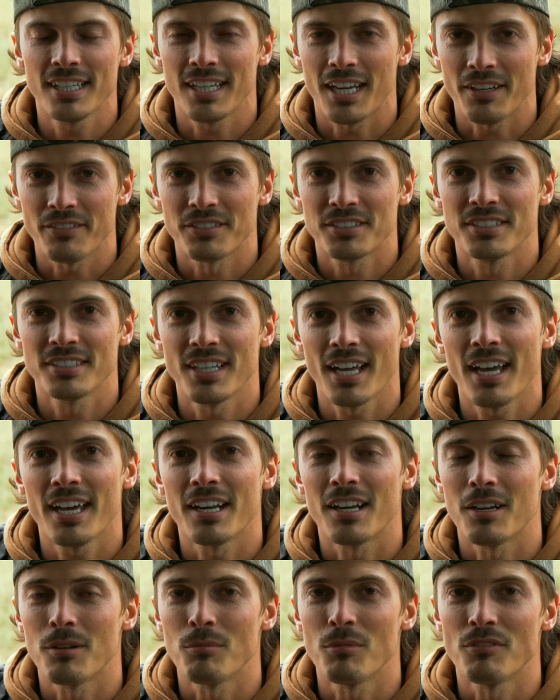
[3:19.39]
and I've sat
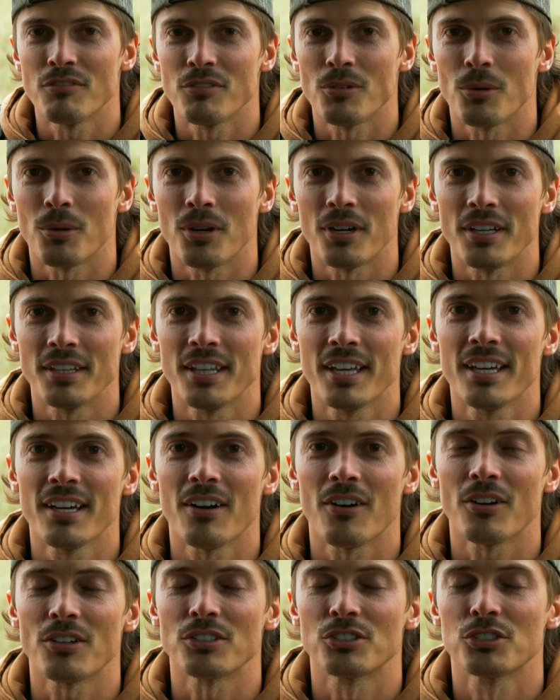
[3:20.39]
in them before and they
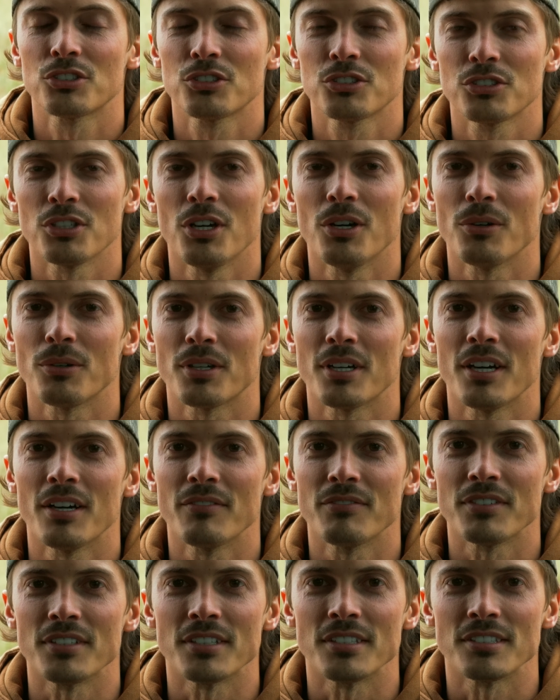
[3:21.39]
are so
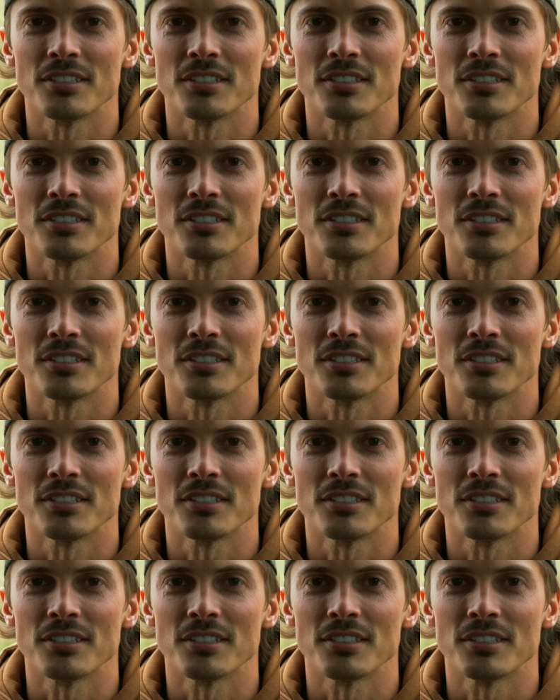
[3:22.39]
comfy.